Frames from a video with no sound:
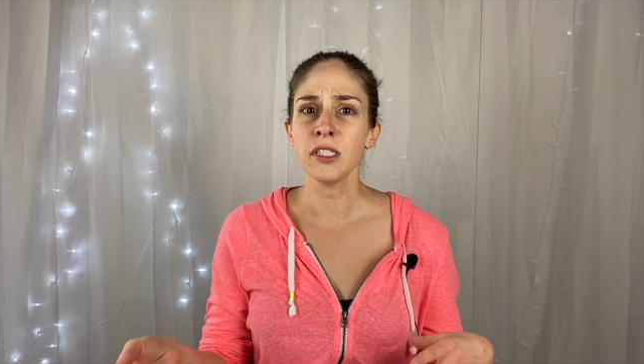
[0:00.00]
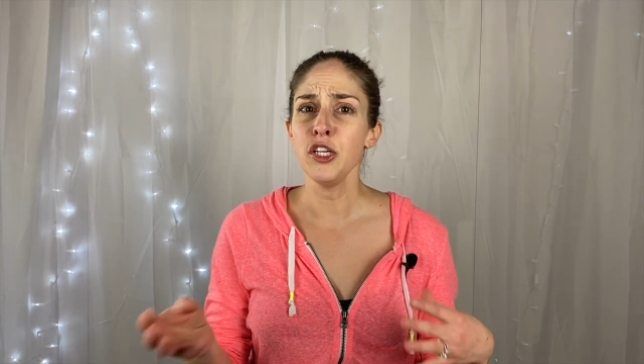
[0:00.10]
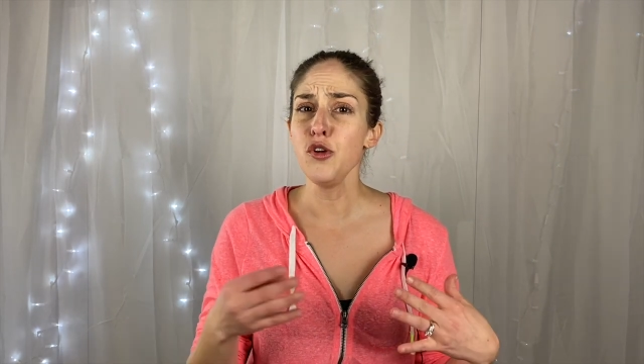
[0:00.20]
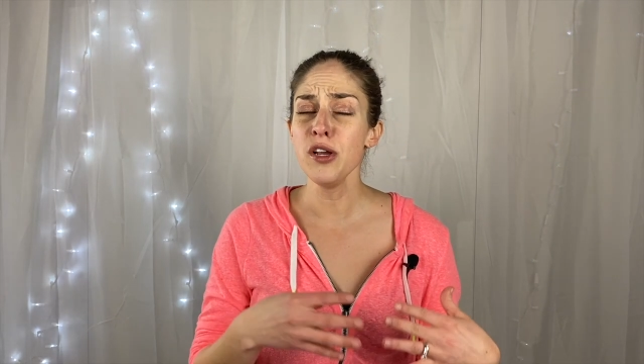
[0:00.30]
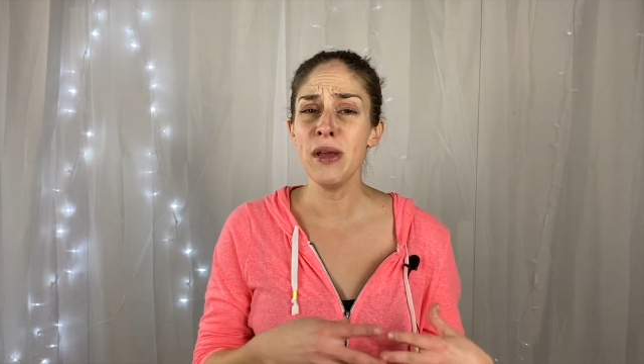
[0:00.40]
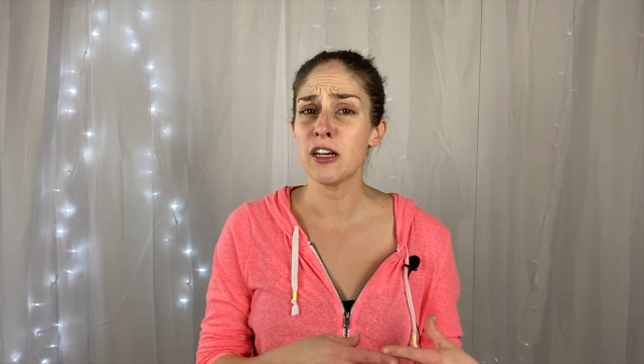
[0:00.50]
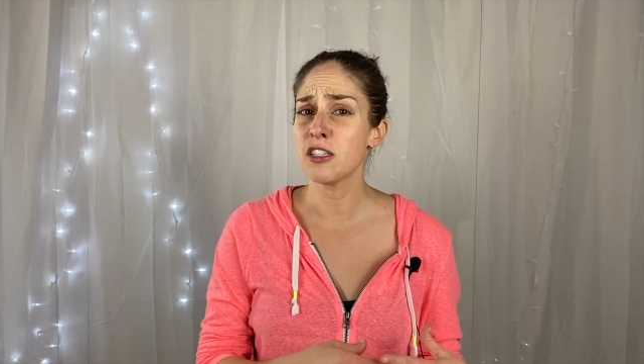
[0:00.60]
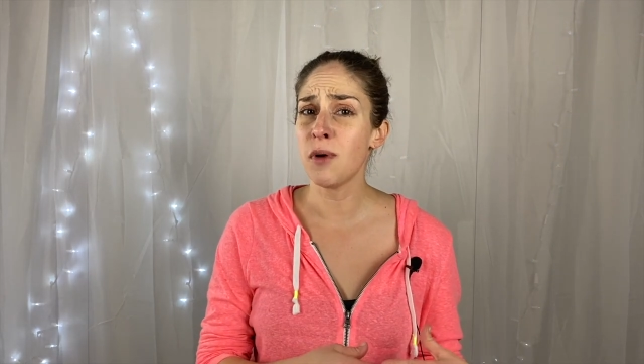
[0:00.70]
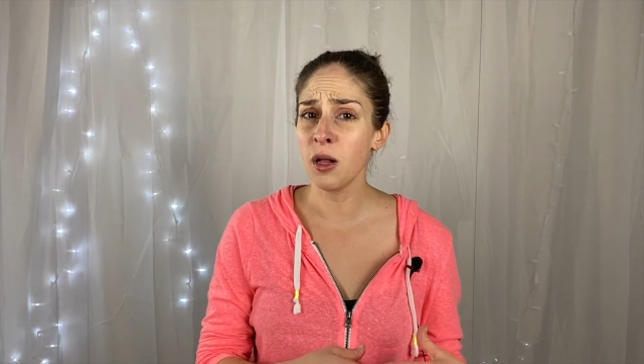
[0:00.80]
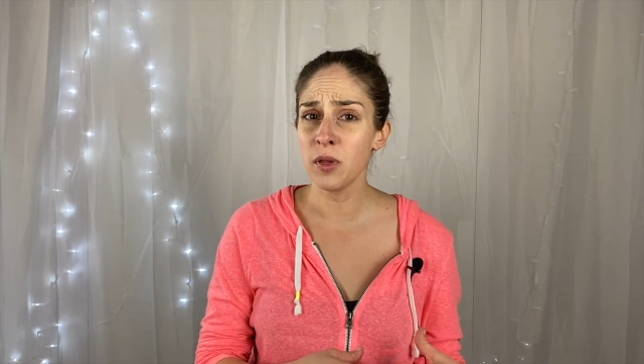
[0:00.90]
You can make a
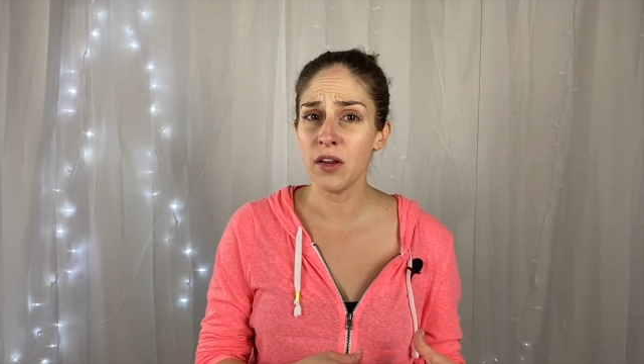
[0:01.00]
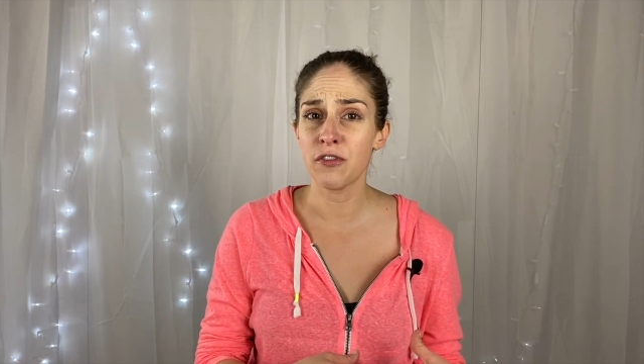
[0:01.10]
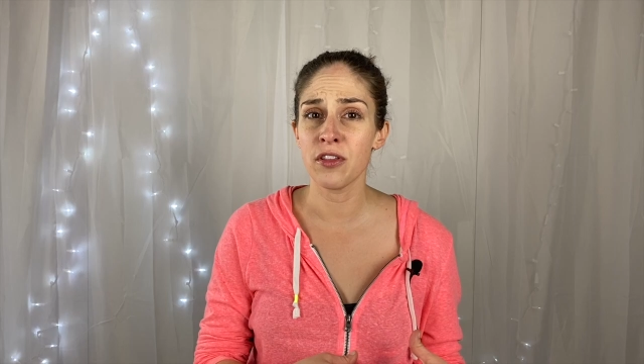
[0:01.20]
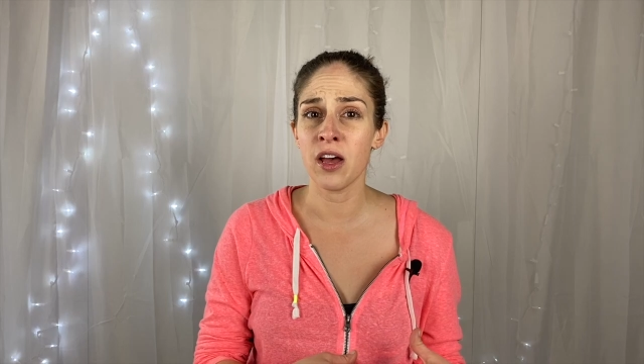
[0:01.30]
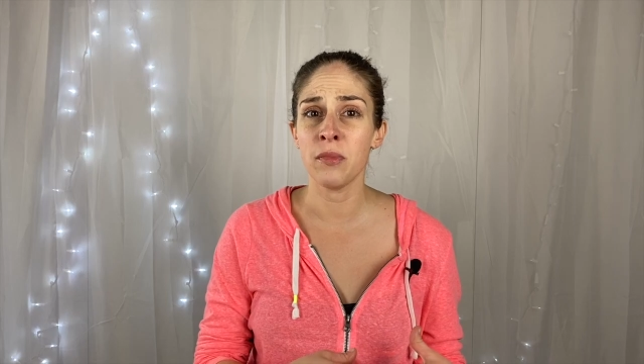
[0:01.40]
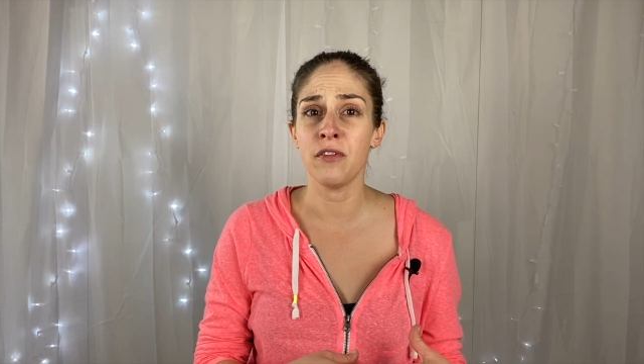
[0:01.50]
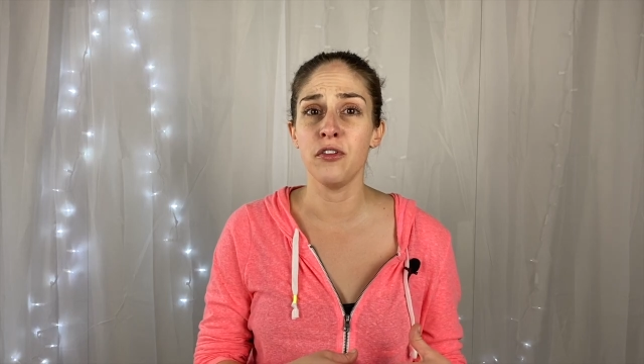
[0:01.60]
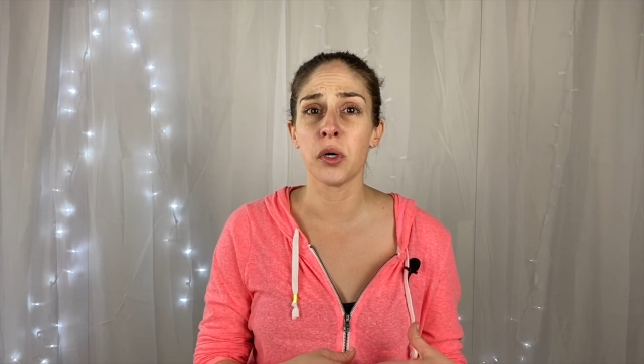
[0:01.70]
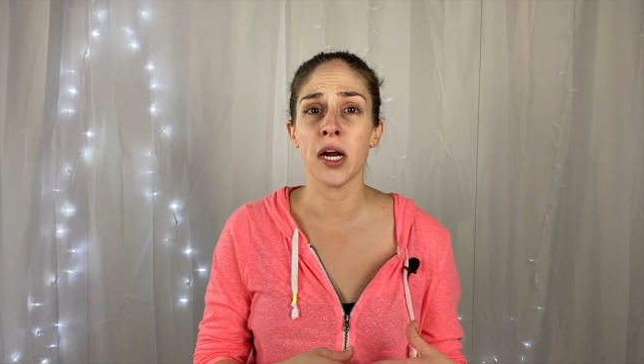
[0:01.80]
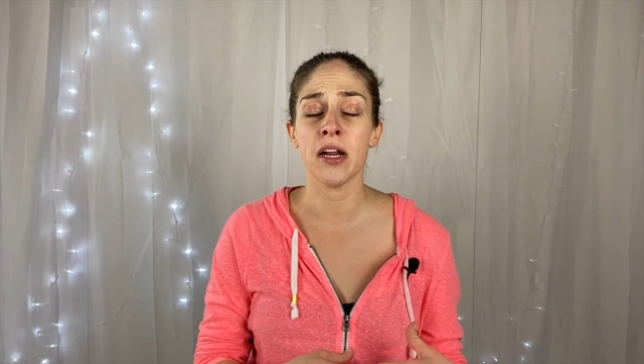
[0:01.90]
small plate for them if
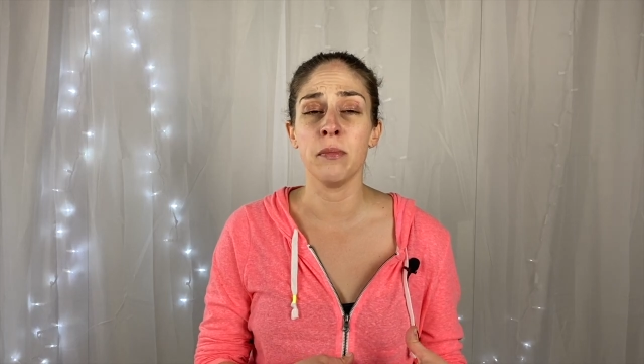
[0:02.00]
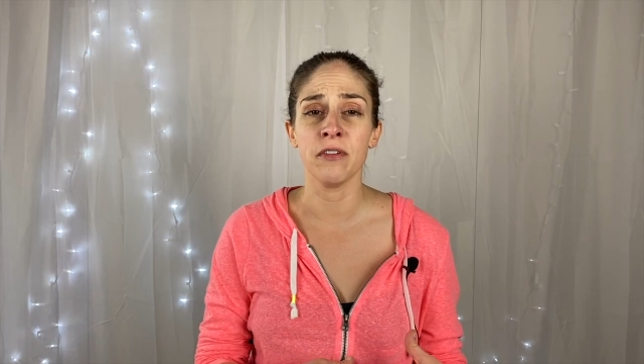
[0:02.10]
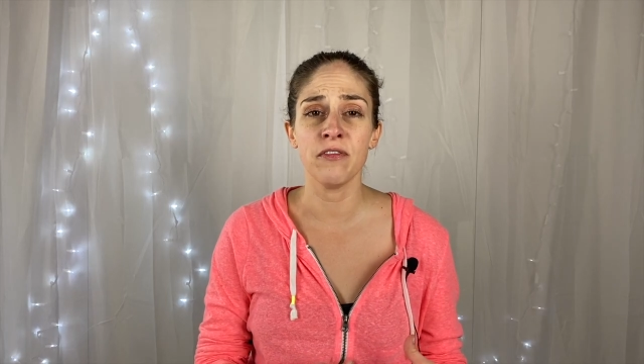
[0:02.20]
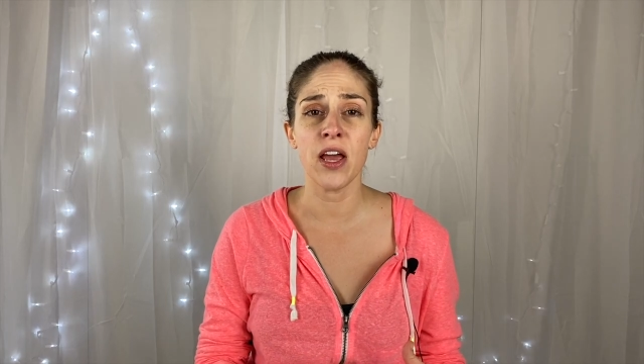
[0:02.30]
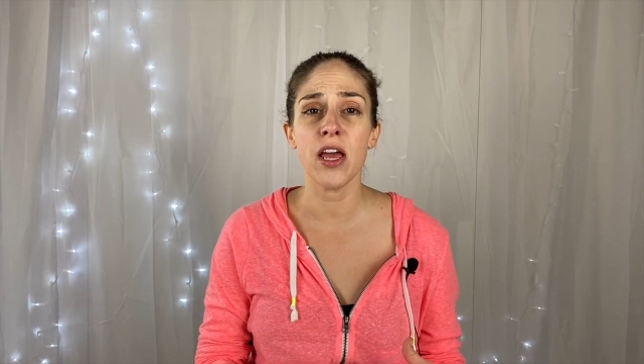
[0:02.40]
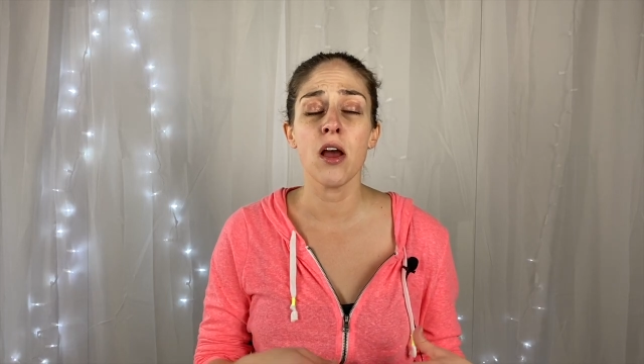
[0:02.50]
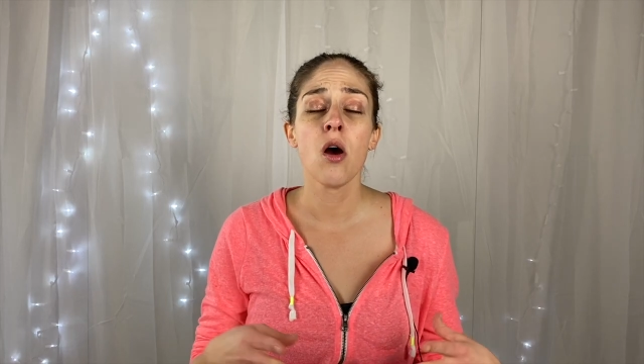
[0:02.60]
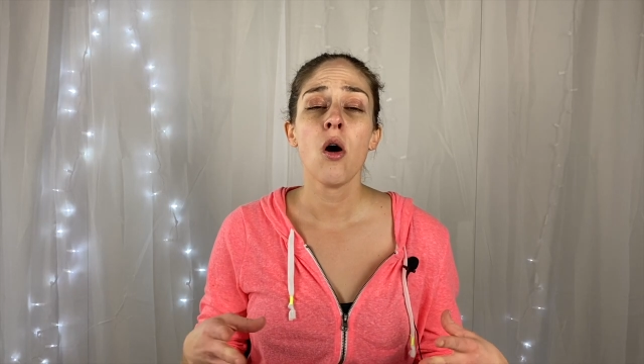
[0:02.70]
you are at a buffet,